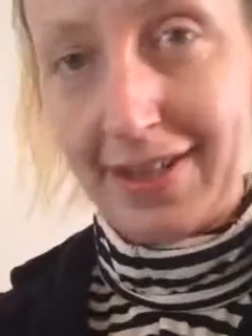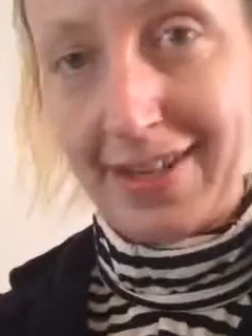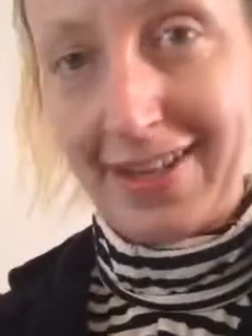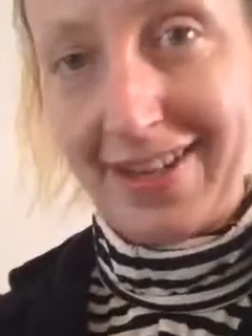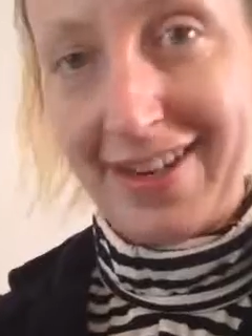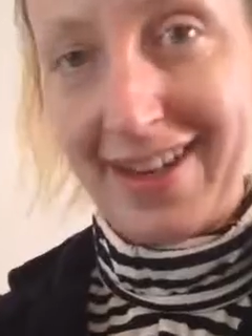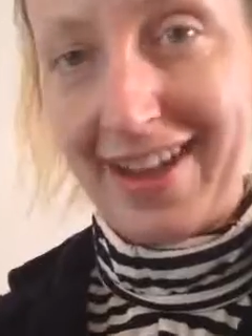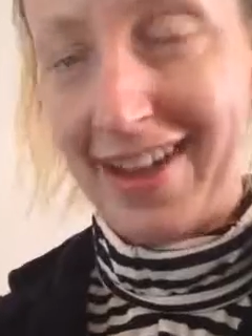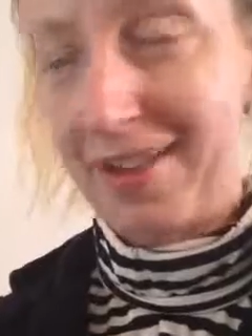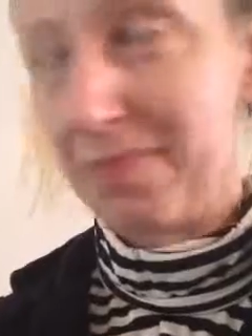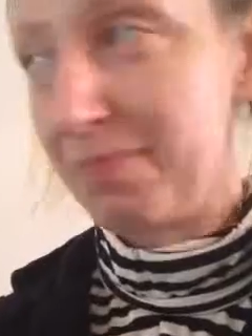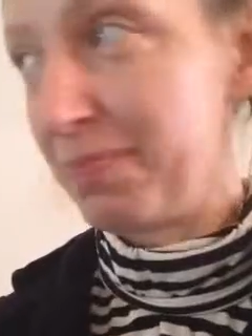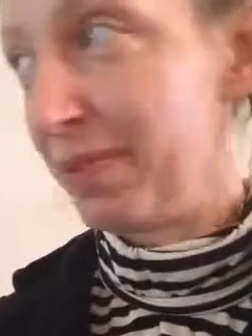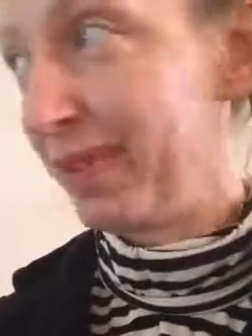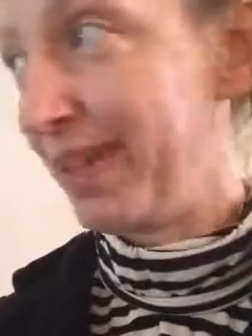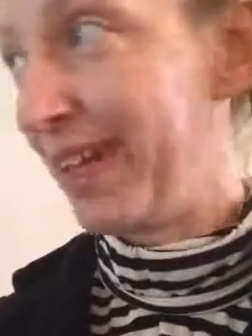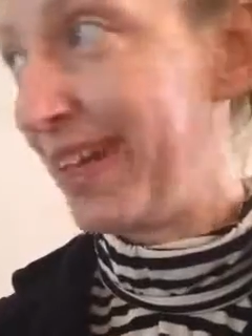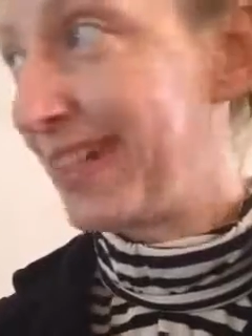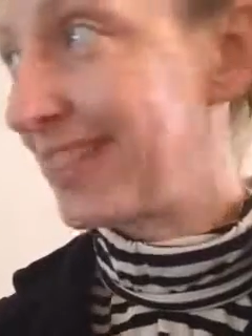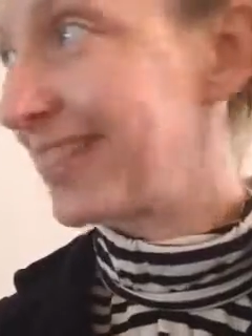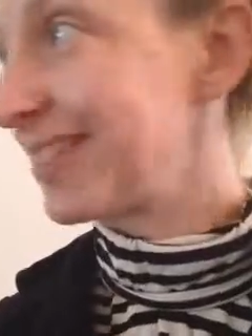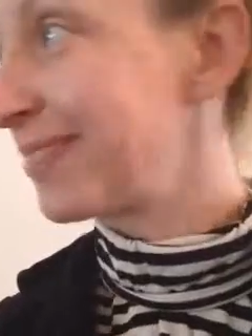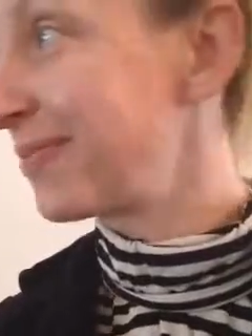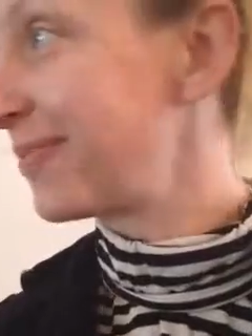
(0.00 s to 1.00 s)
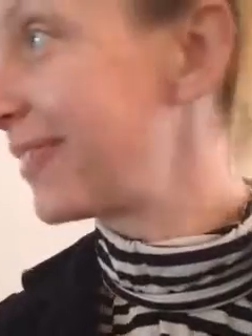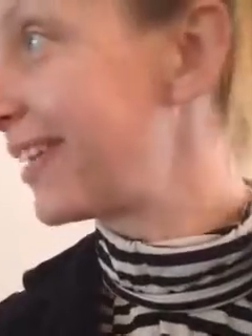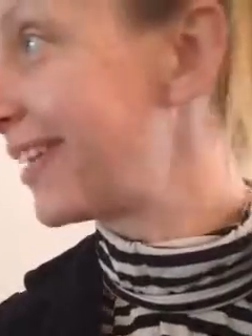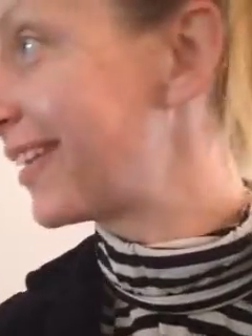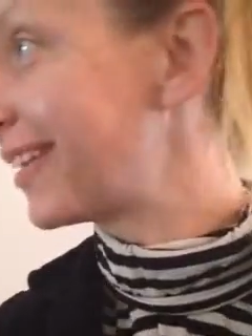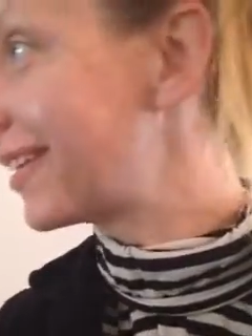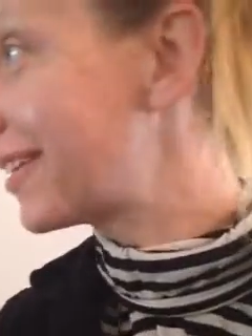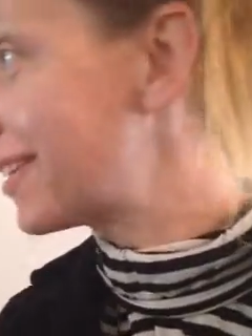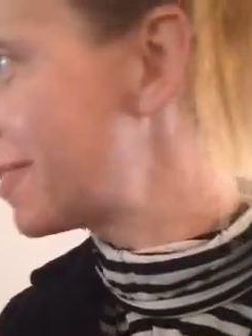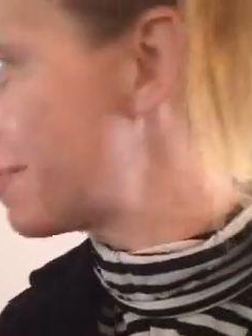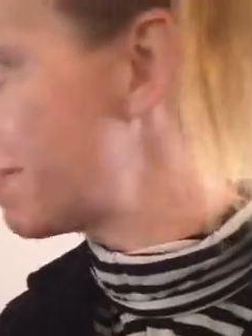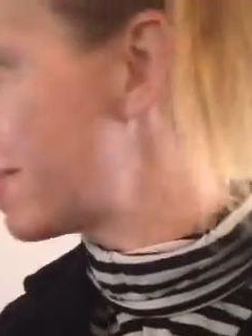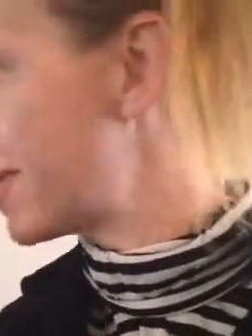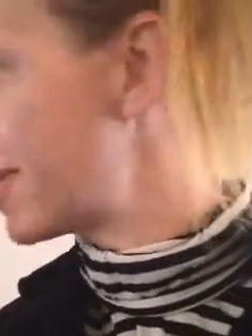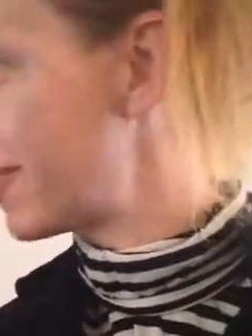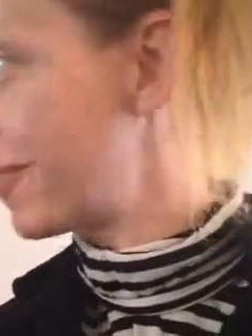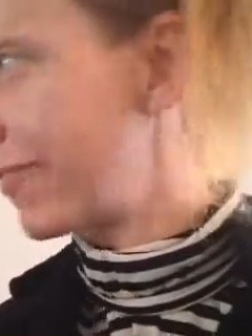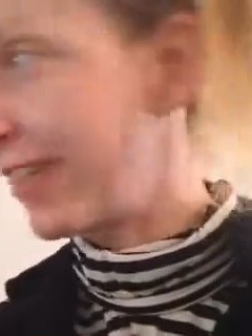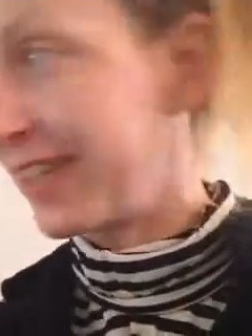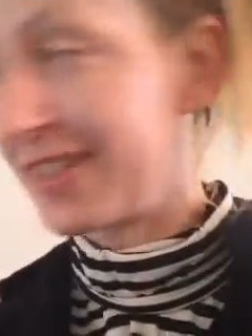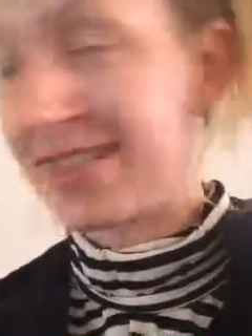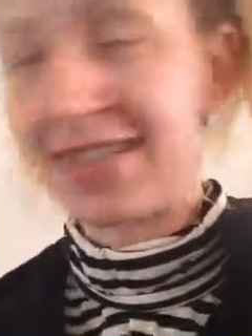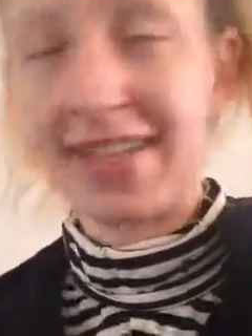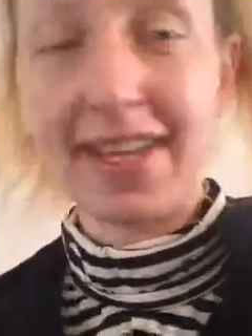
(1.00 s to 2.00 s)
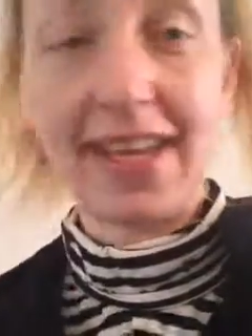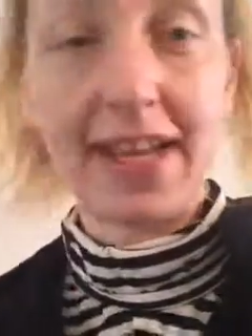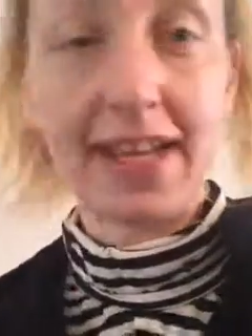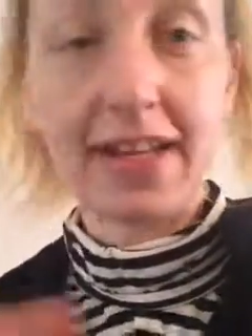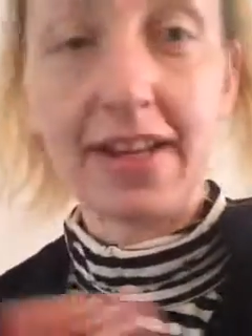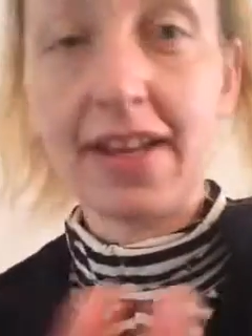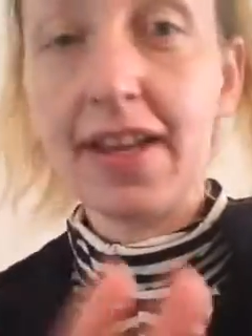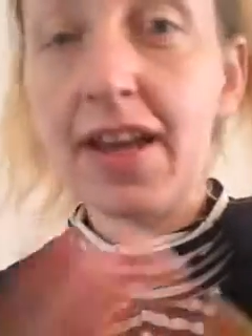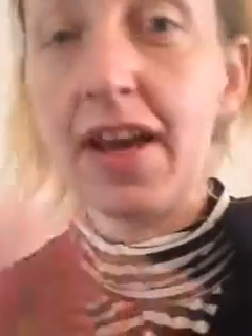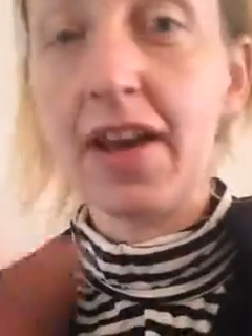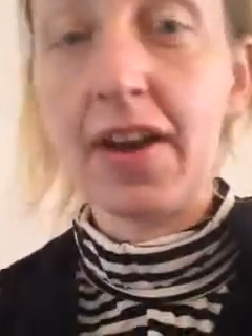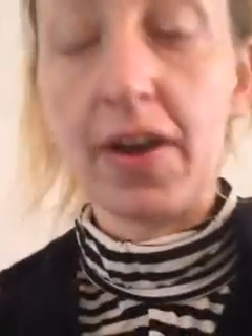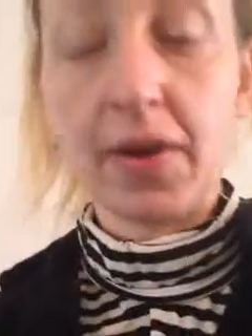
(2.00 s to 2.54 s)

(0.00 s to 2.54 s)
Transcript: not blessed with perfect skin.